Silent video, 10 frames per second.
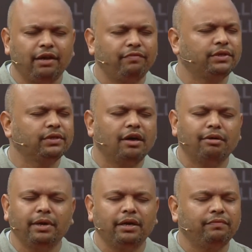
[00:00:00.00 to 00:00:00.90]
which
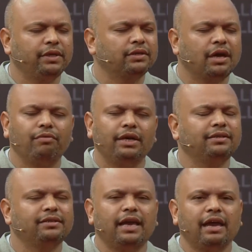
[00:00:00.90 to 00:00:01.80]
government, which county
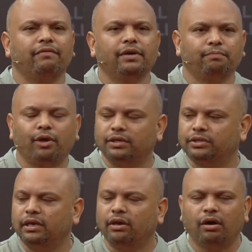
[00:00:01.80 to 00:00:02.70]
doesn't have a
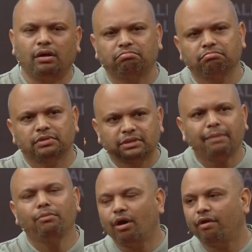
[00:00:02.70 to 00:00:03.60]
policy or
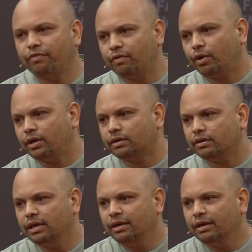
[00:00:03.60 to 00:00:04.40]
some law for water?